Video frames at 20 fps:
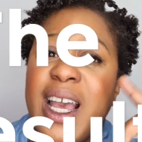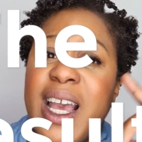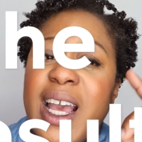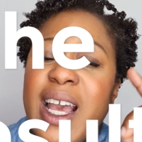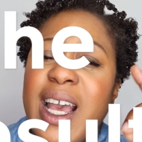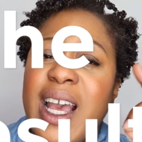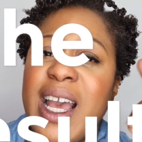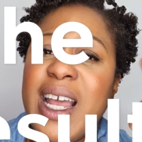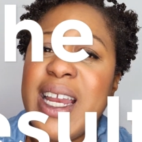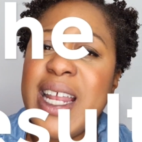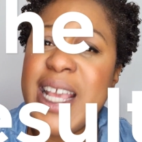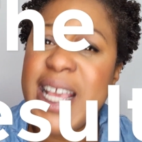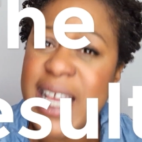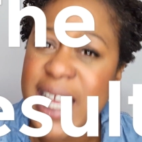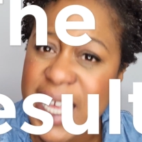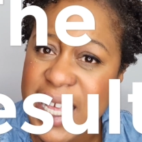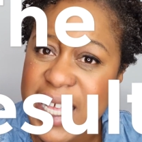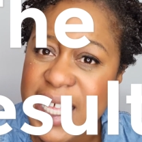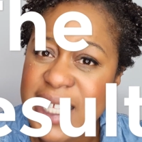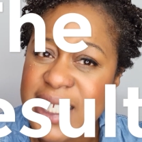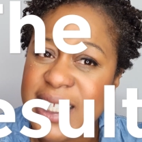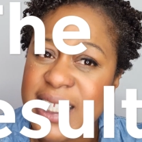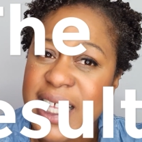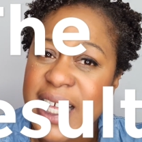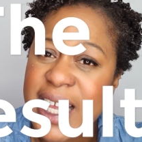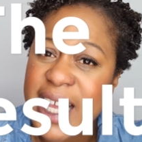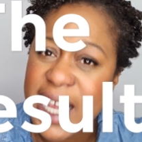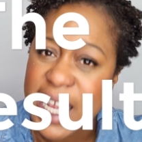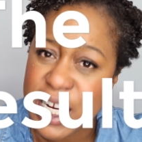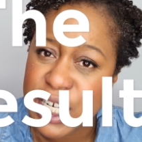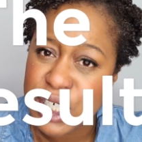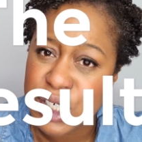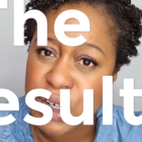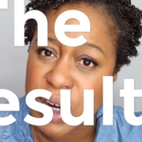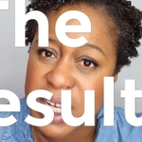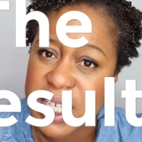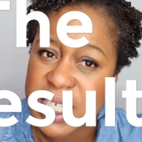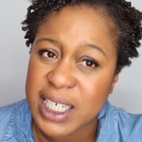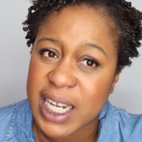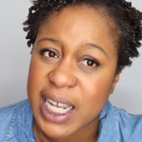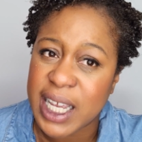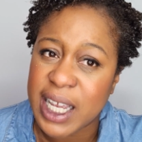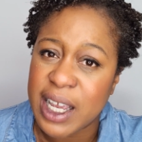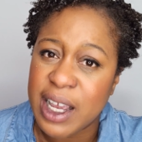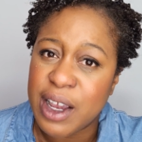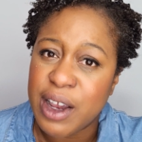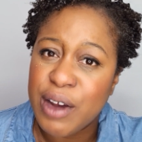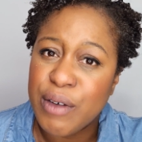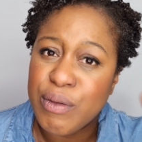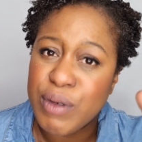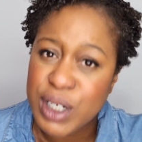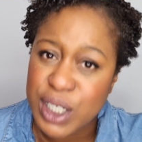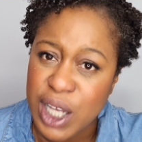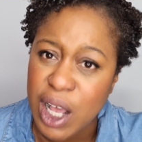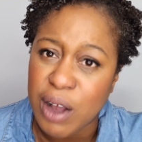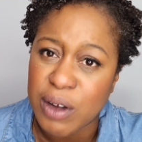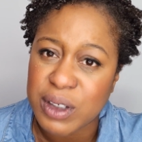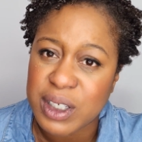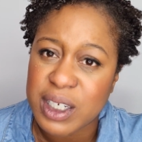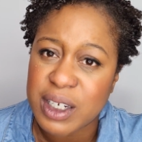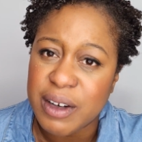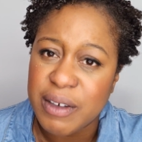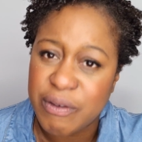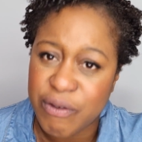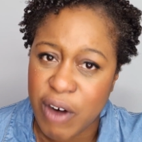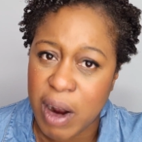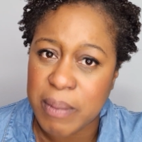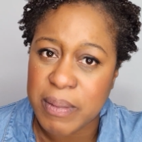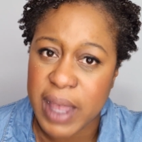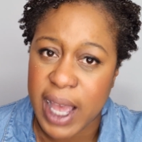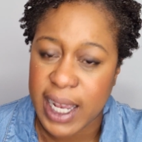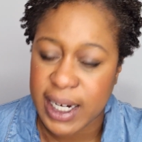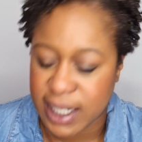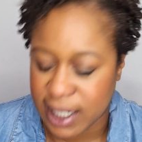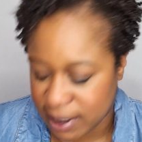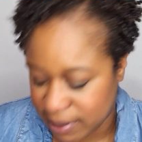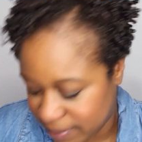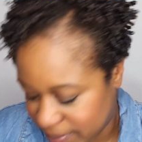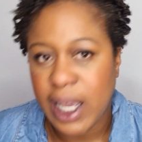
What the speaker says: And here's the interesting result from that.